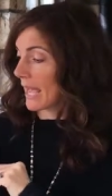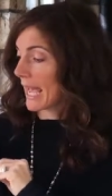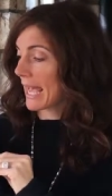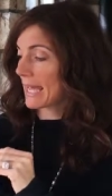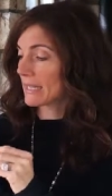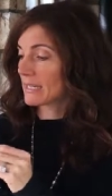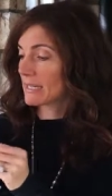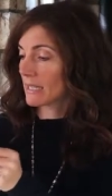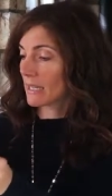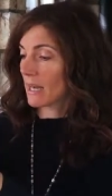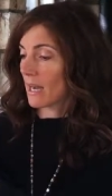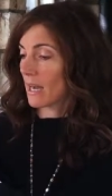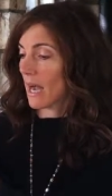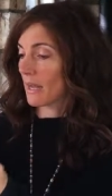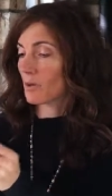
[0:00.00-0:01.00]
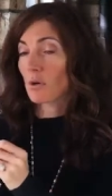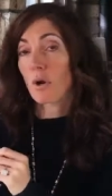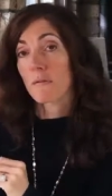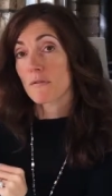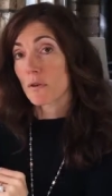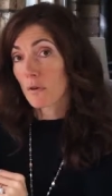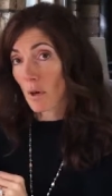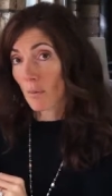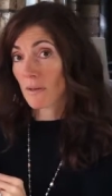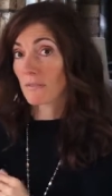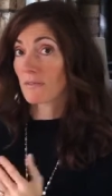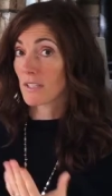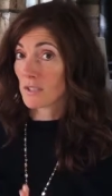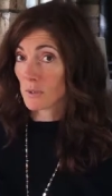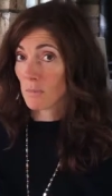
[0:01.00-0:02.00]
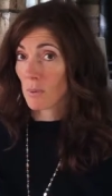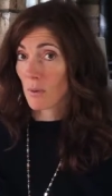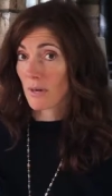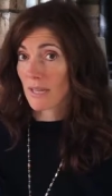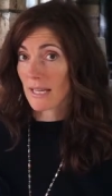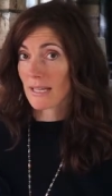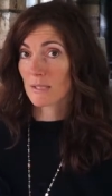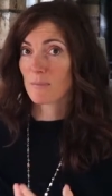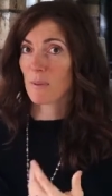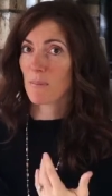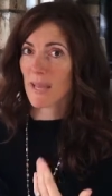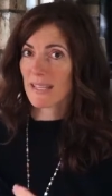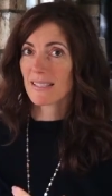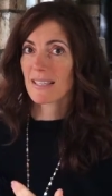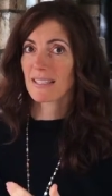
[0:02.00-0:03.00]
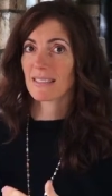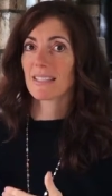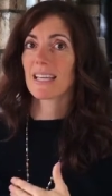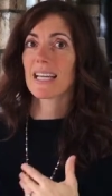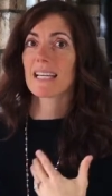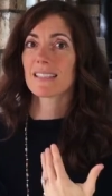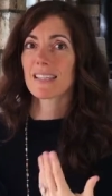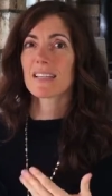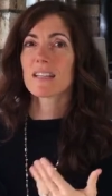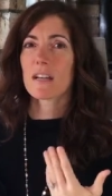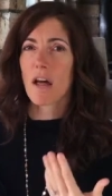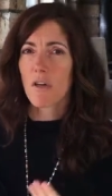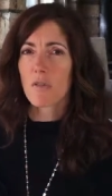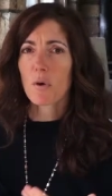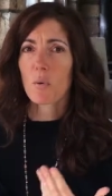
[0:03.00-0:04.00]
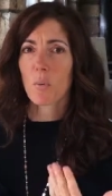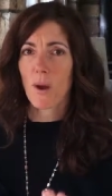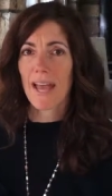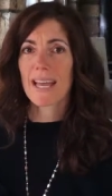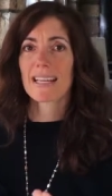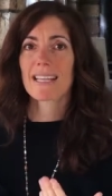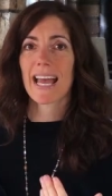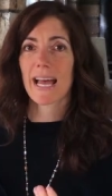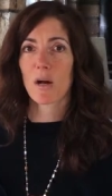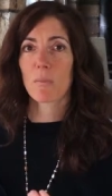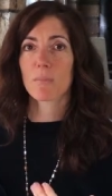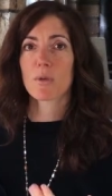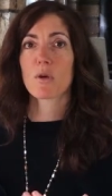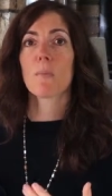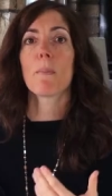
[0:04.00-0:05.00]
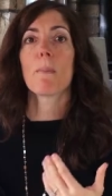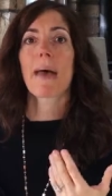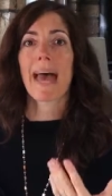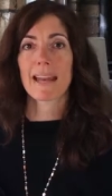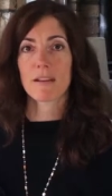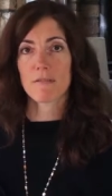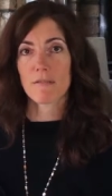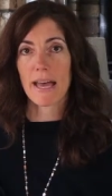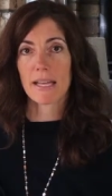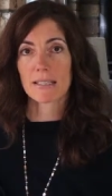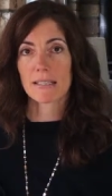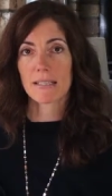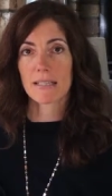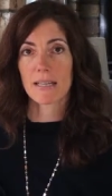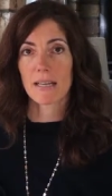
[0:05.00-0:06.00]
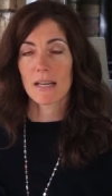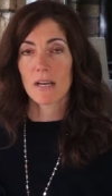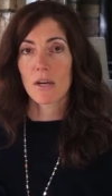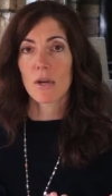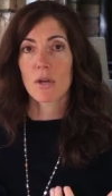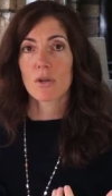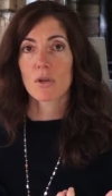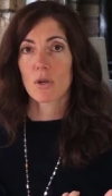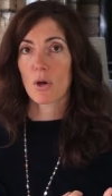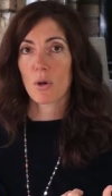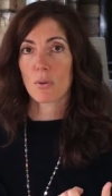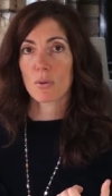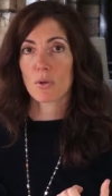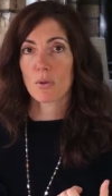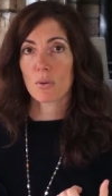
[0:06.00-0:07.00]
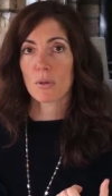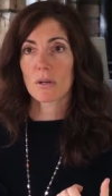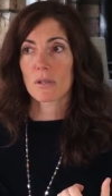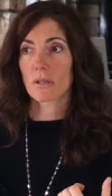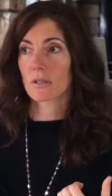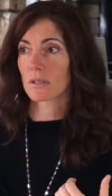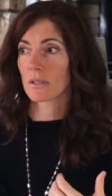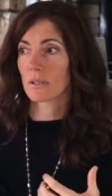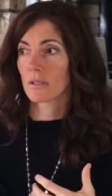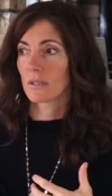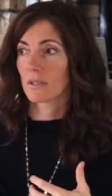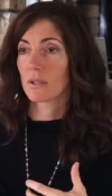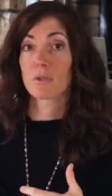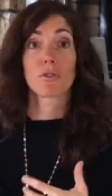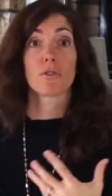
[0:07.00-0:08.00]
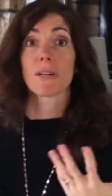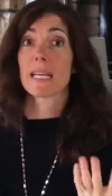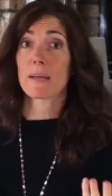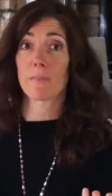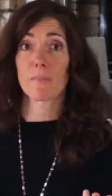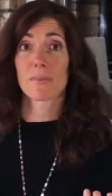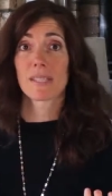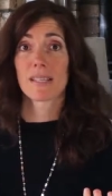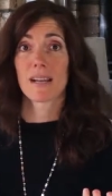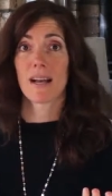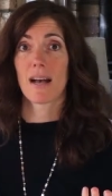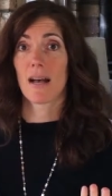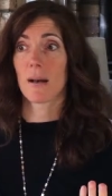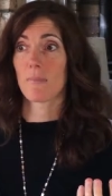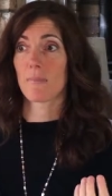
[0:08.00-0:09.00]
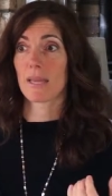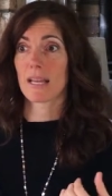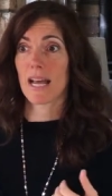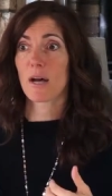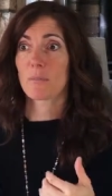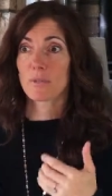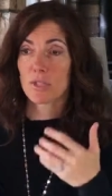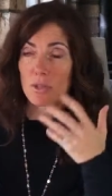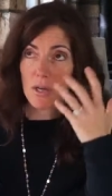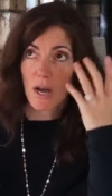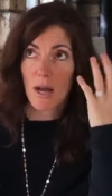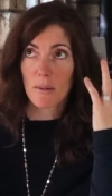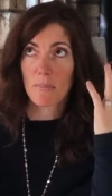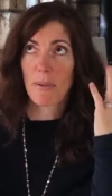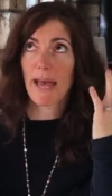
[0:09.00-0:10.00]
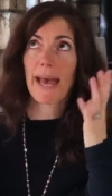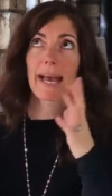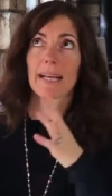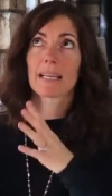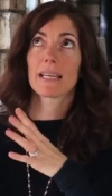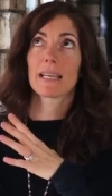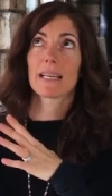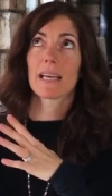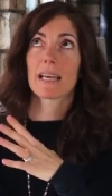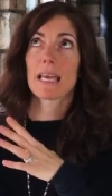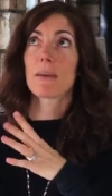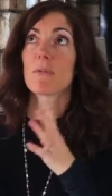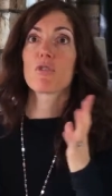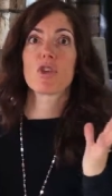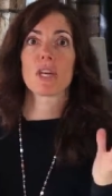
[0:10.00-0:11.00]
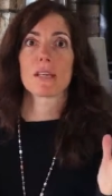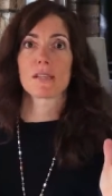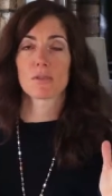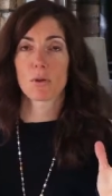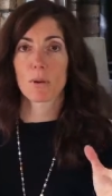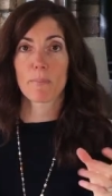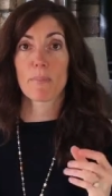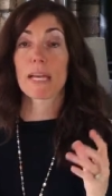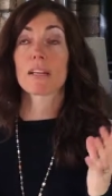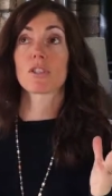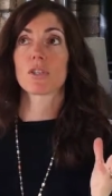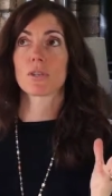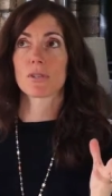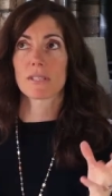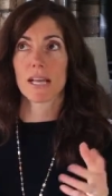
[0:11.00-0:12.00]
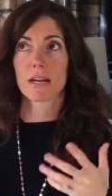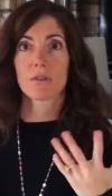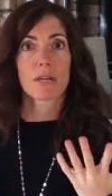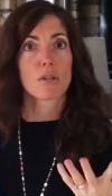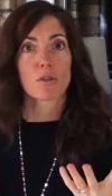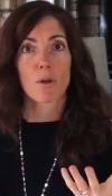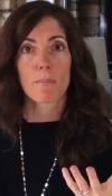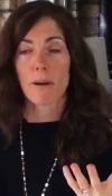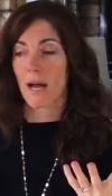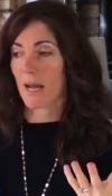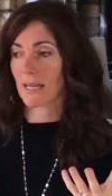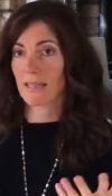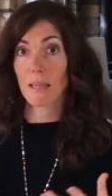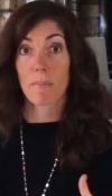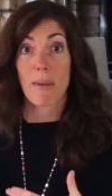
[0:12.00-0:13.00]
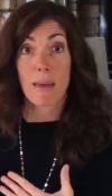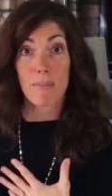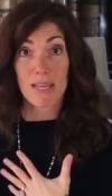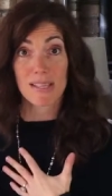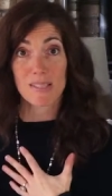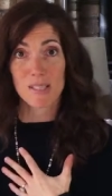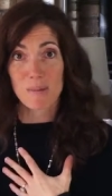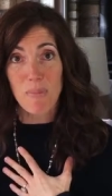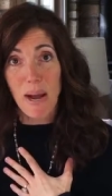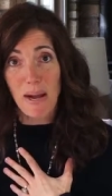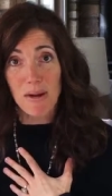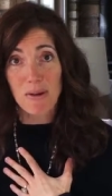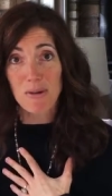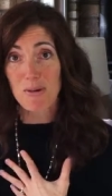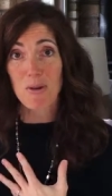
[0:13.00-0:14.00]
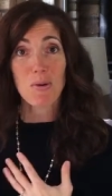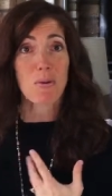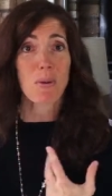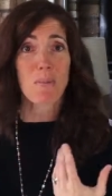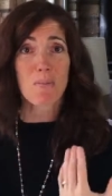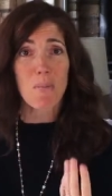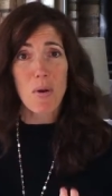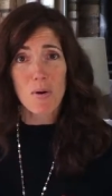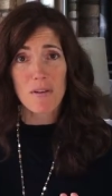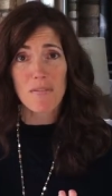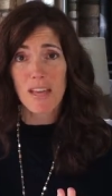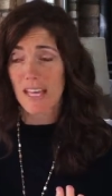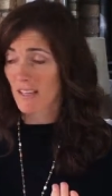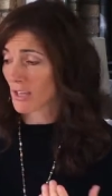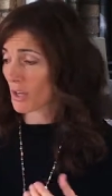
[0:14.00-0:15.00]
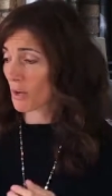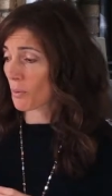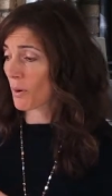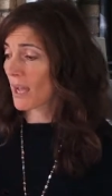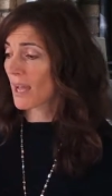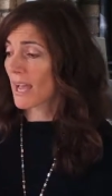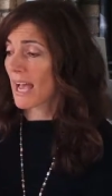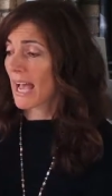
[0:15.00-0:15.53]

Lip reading: And I don't know if you know what a vision board is, but basically it's another way to help you manifest, your dreams. It helps you to unpack images or pictures that are in your mind that maybe inspire you or motivate you.